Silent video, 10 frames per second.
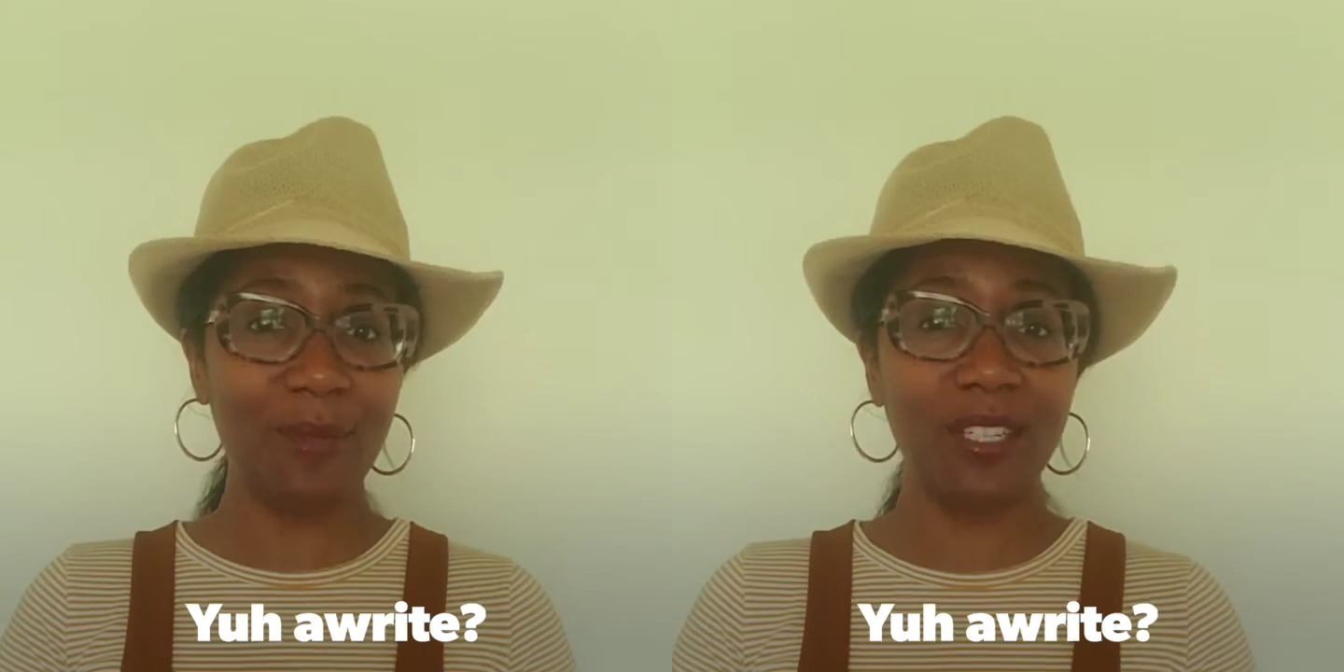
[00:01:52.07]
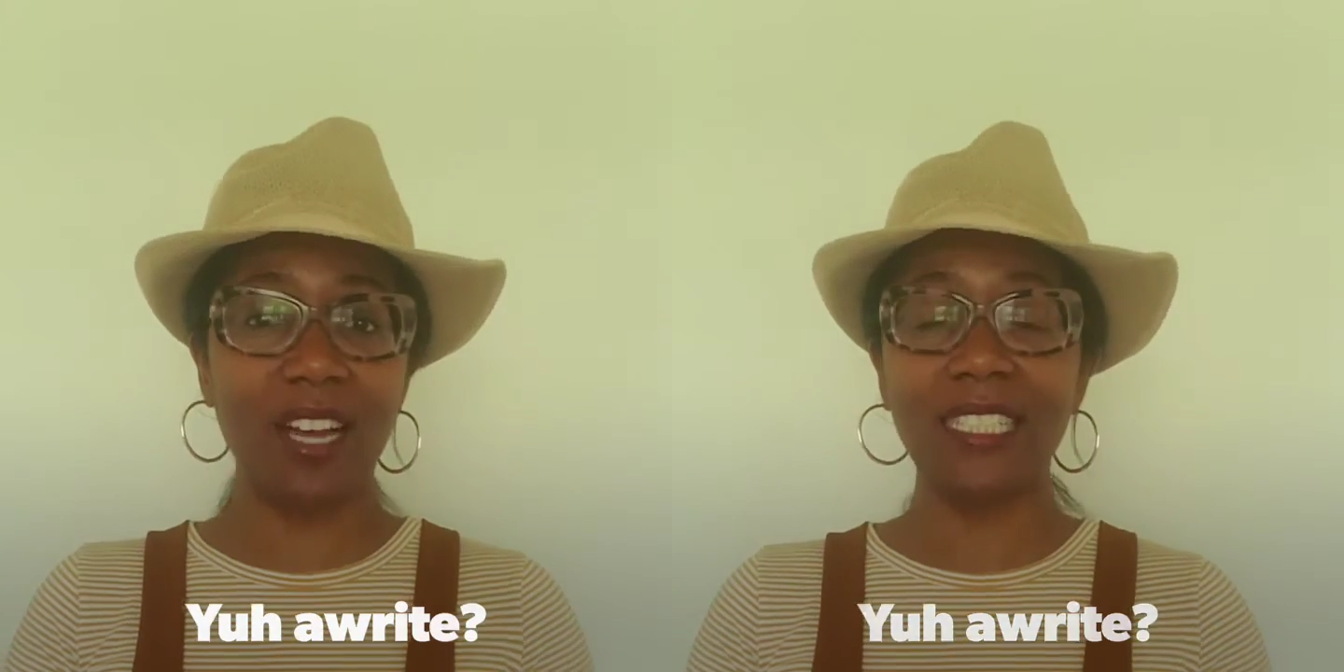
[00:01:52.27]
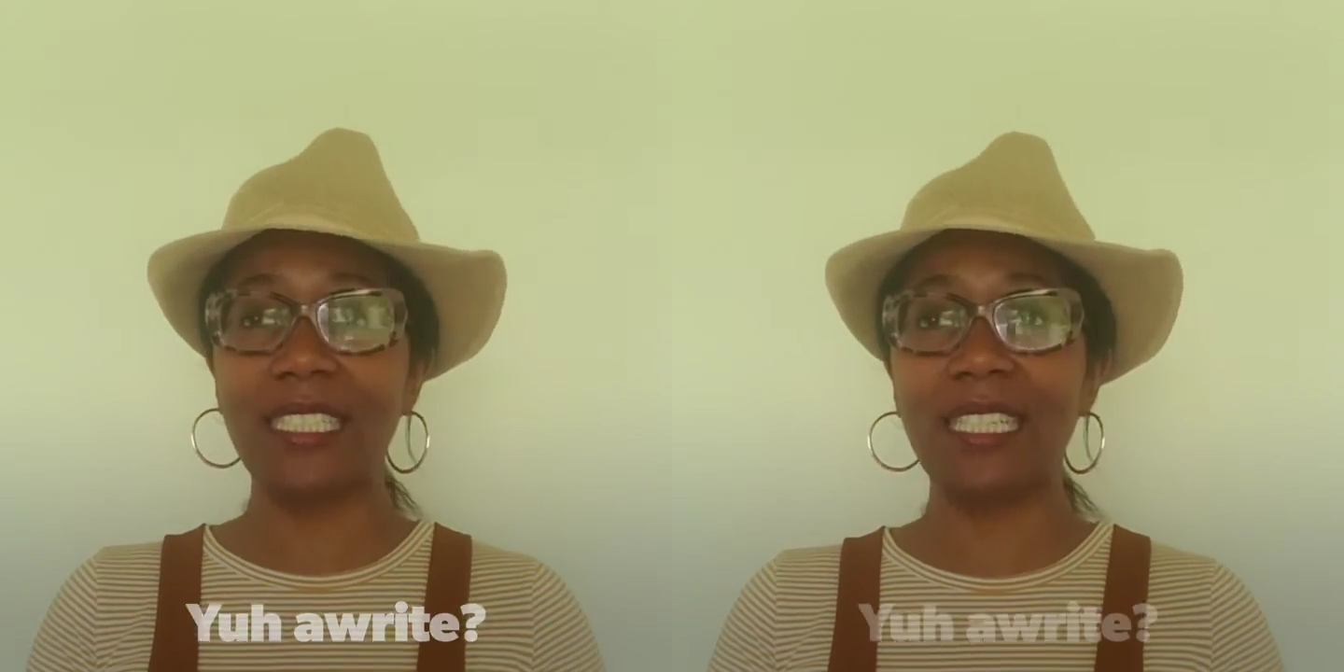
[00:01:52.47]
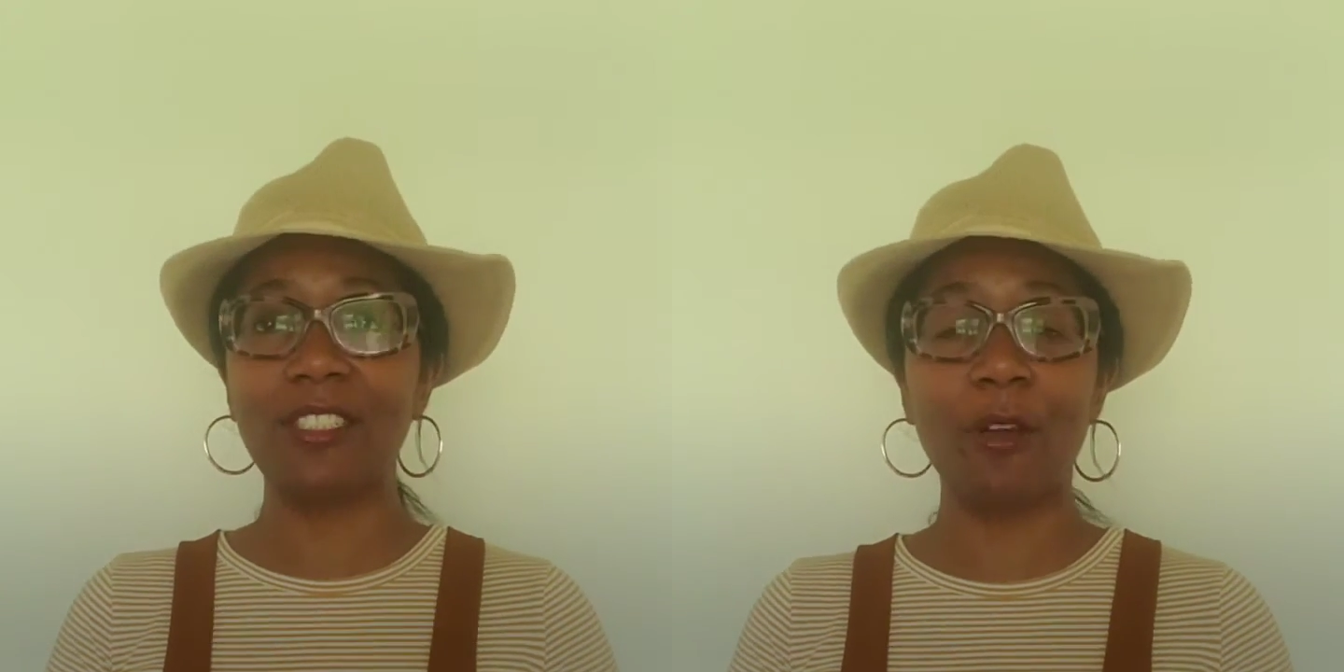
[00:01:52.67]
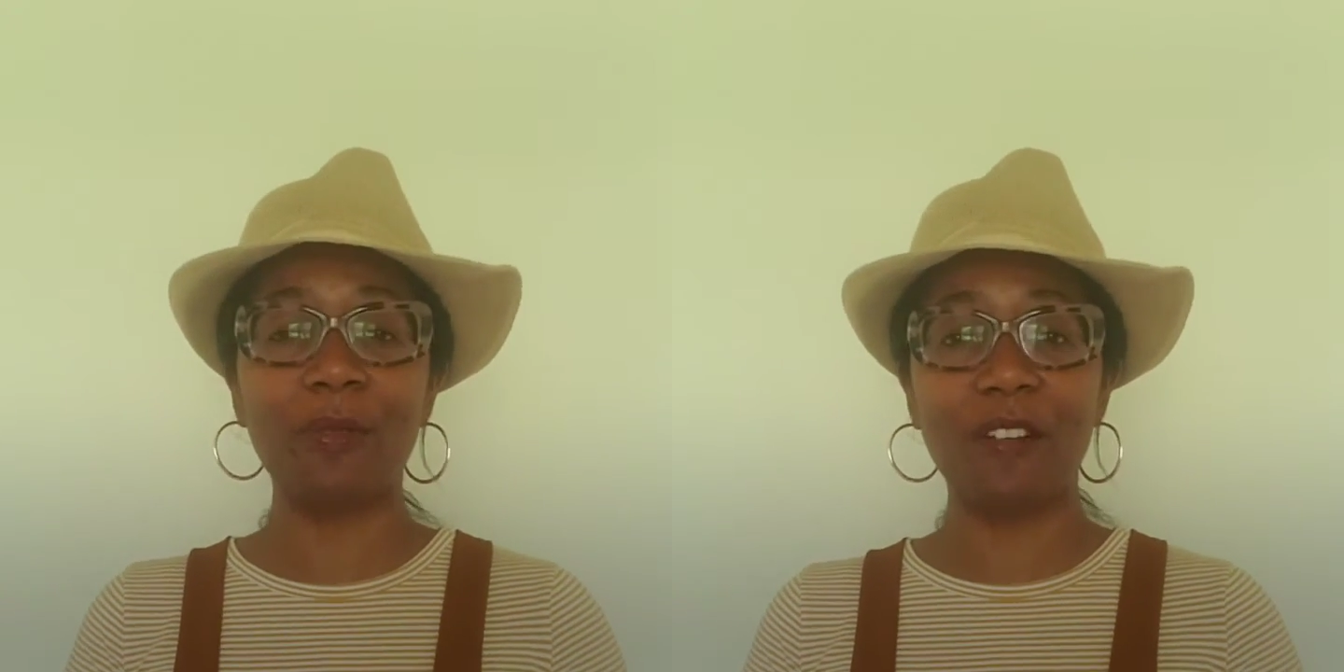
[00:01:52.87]
But not in
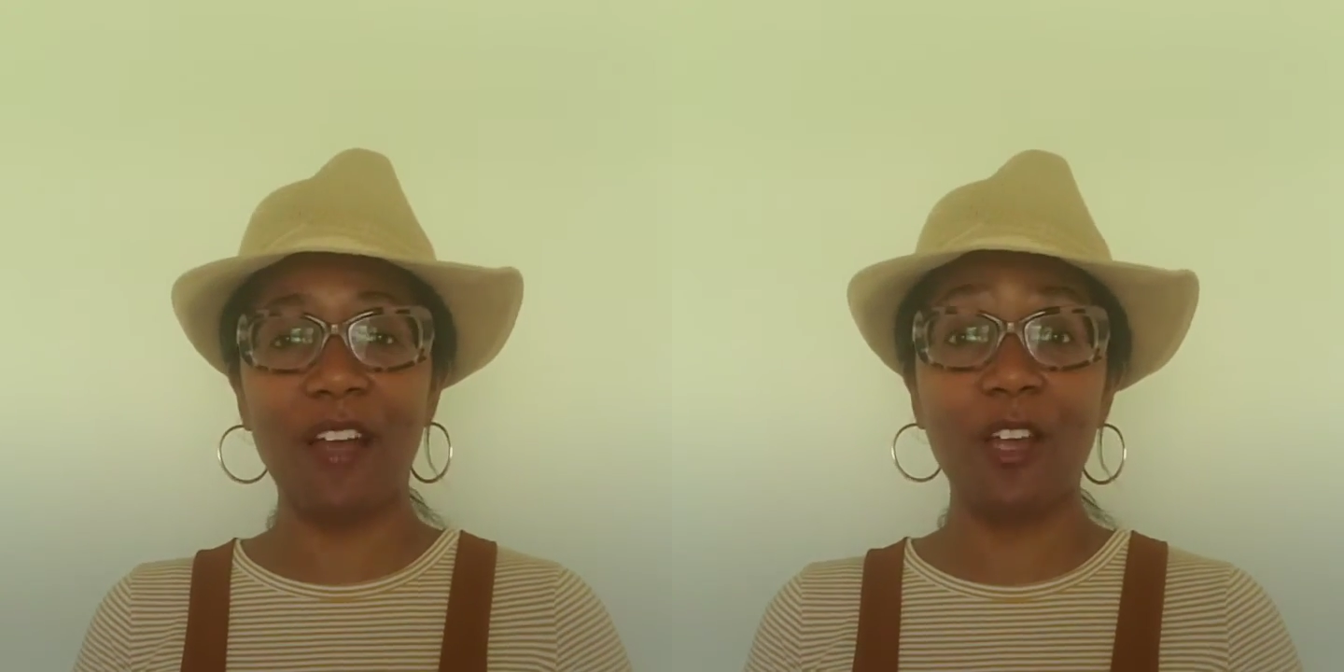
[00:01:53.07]
terms of,